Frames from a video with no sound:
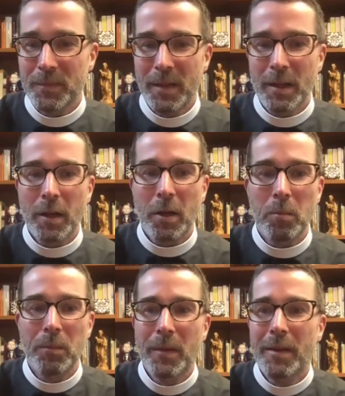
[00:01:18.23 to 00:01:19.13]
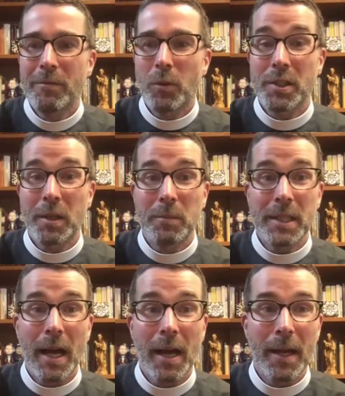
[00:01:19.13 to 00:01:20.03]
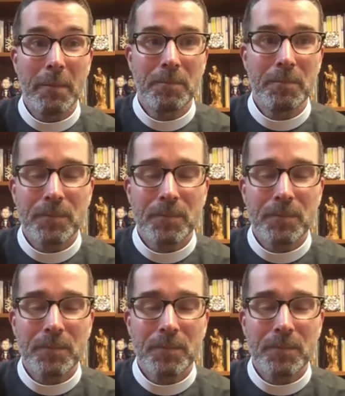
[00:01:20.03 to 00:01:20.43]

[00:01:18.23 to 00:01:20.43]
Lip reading: for some time.